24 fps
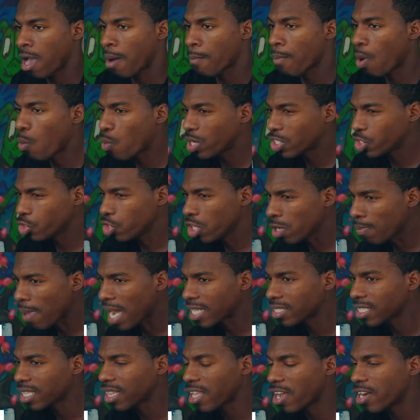But what you're
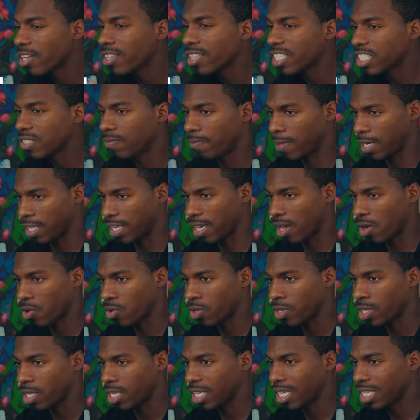about to learn in this video
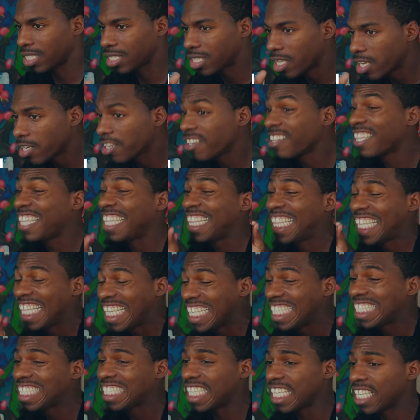is literally the
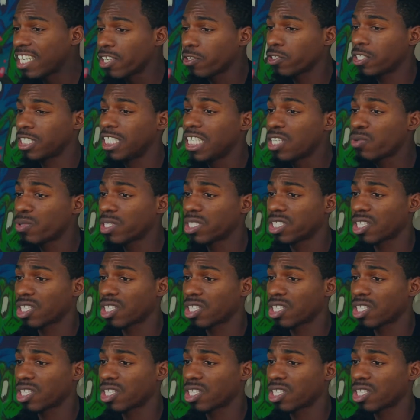secret, secret